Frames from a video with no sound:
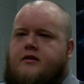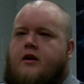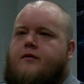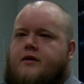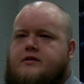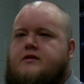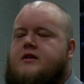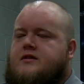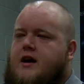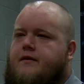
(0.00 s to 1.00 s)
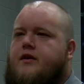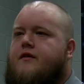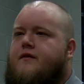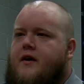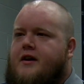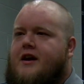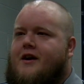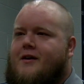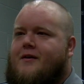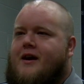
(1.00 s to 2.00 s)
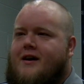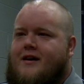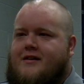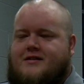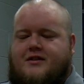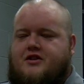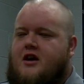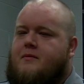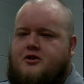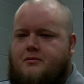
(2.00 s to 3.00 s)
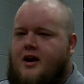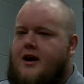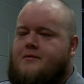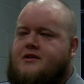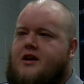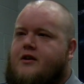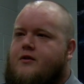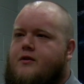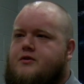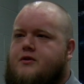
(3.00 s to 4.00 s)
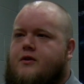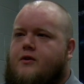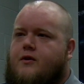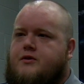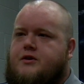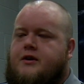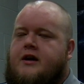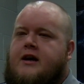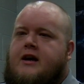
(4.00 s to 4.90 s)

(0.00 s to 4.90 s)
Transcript: let's have a little fun here as the championship game is getting closer and closer.